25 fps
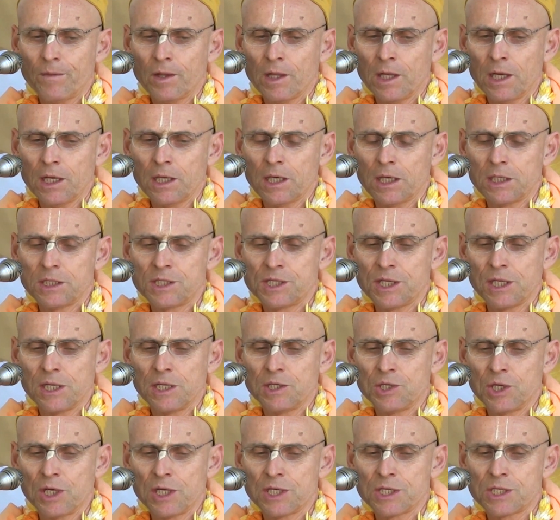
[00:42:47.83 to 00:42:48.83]
like I
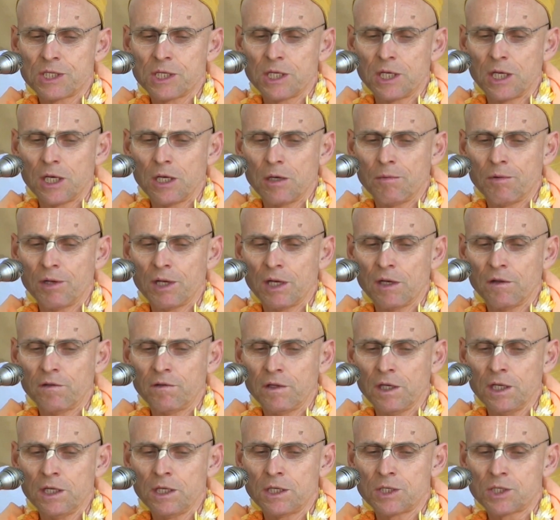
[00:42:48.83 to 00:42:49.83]
said yesterday, I
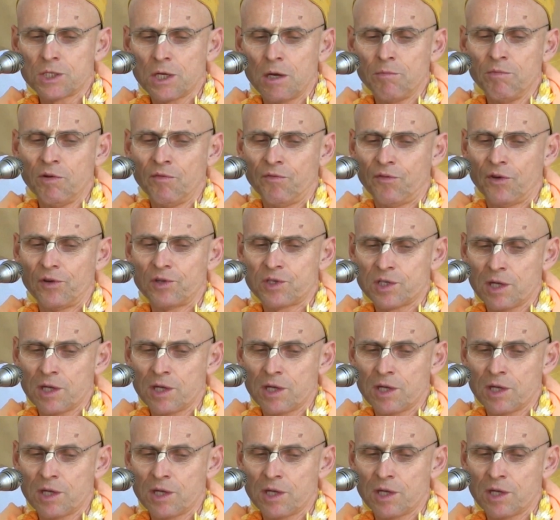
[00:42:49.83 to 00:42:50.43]
think some